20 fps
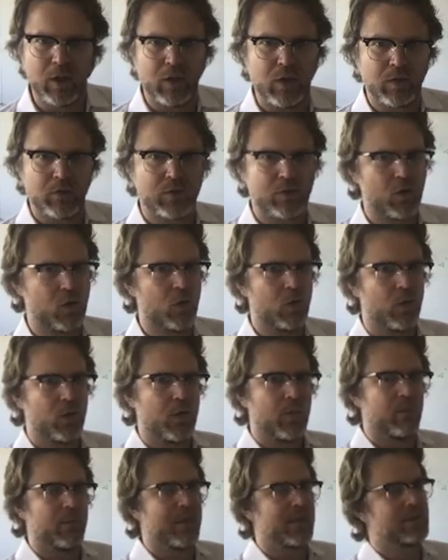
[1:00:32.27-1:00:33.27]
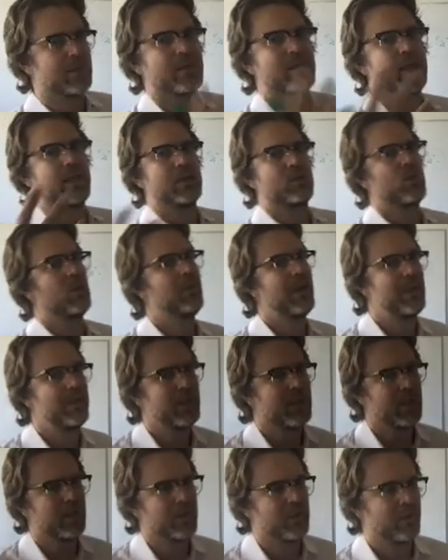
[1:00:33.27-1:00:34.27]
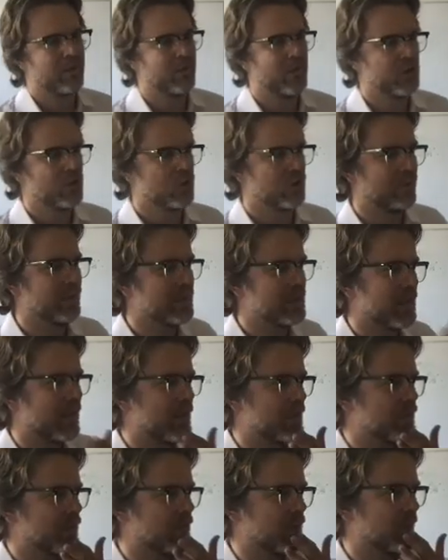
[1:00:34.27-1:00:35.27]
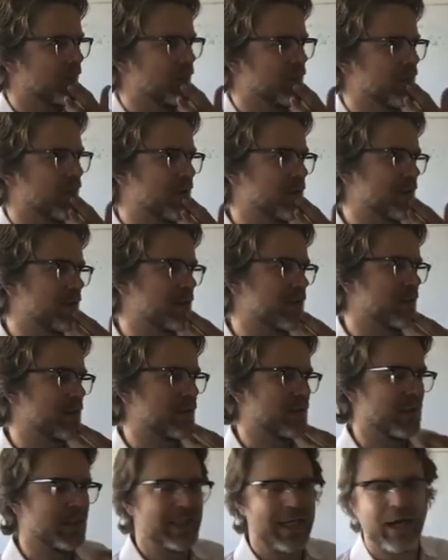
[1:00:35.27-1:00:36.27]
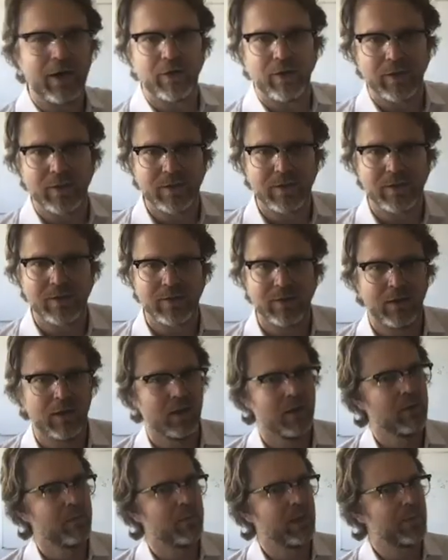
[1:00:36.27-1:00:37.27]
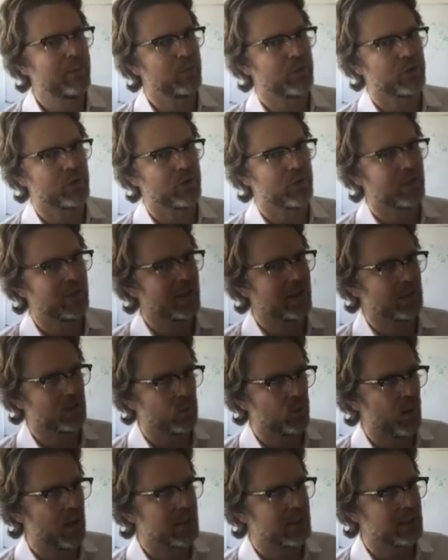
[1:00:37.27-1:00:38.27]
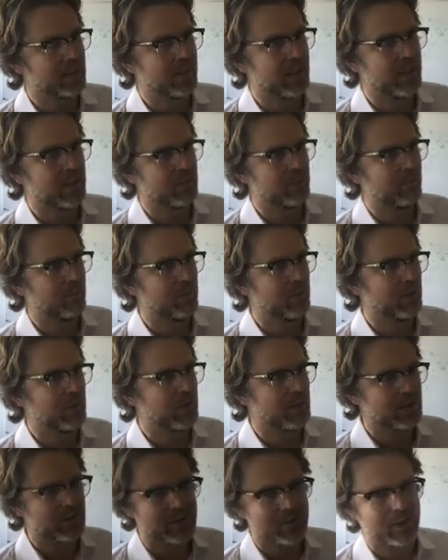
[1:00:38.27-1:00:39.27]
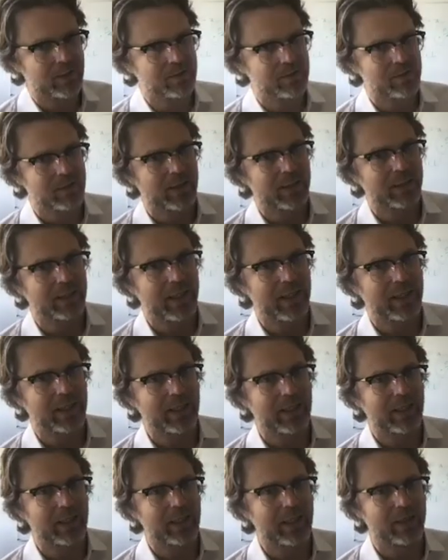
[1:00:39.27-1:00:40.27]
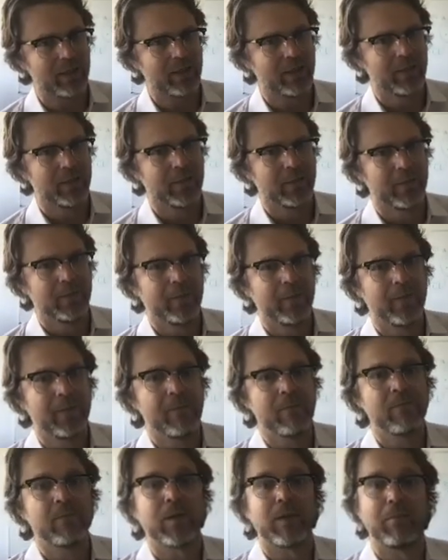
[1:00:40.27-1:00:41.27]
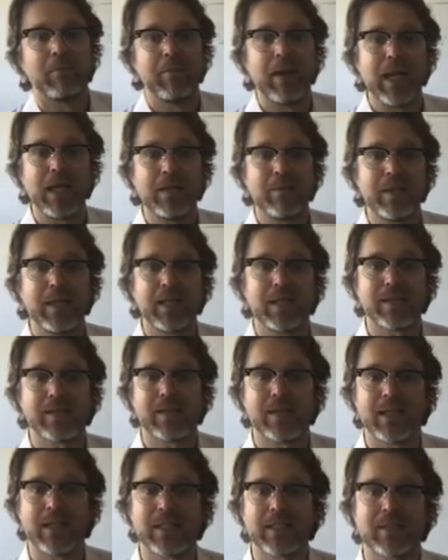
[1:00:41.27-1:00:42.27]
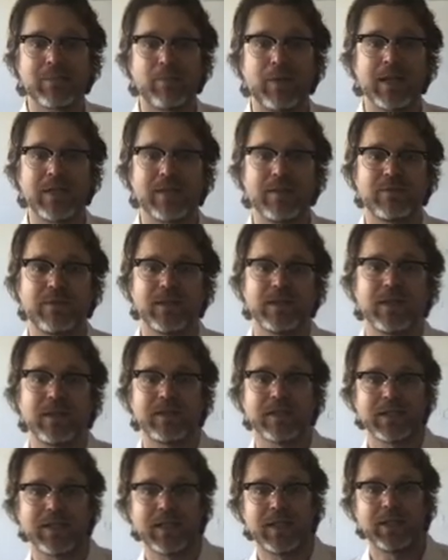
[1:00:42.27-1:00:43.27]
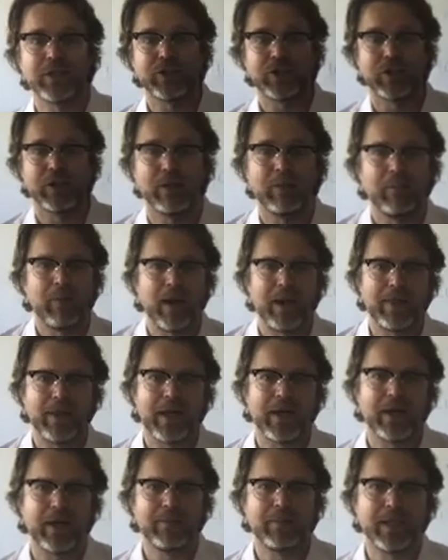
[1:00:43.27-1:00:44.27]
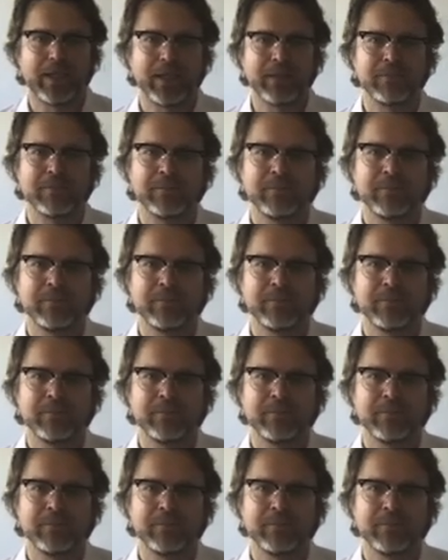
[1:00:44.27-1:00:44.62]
So there's a sense, well, maybe the function of international criminal justice is deterrence. People should think twice about pulling stunts like that again. Maybe it's expressive denunciation, and by that I mean